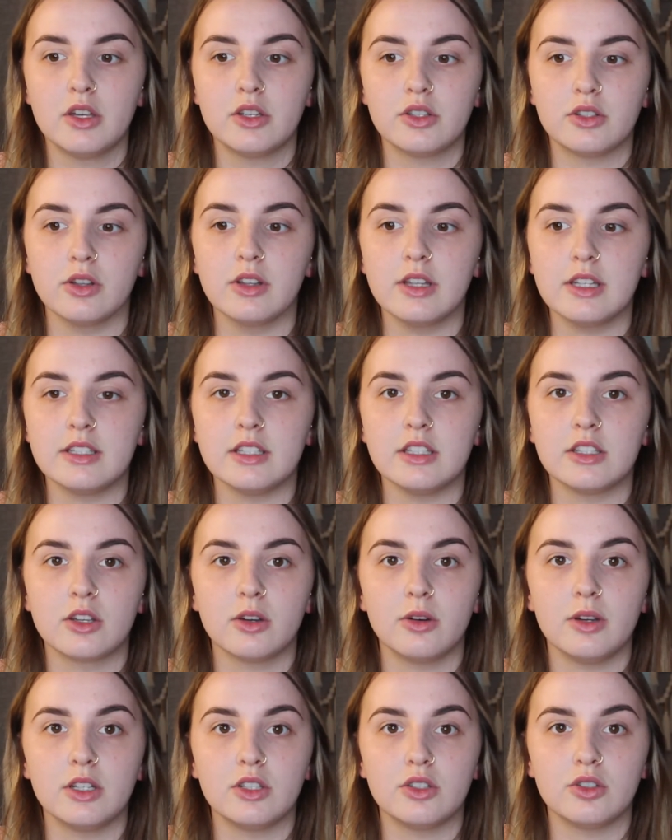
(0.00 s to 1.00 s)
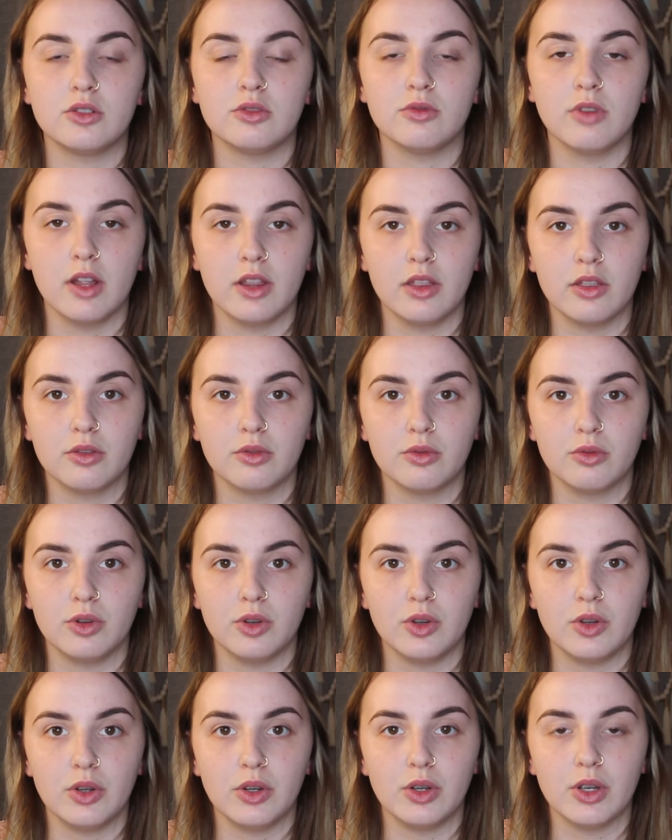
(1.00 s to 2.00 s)
So this is going to run
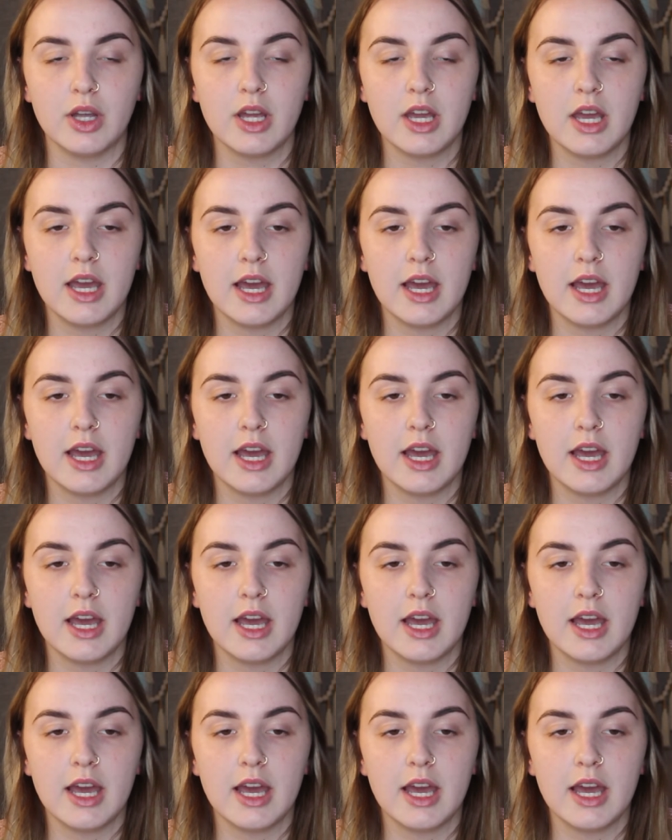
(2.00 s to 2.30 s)
through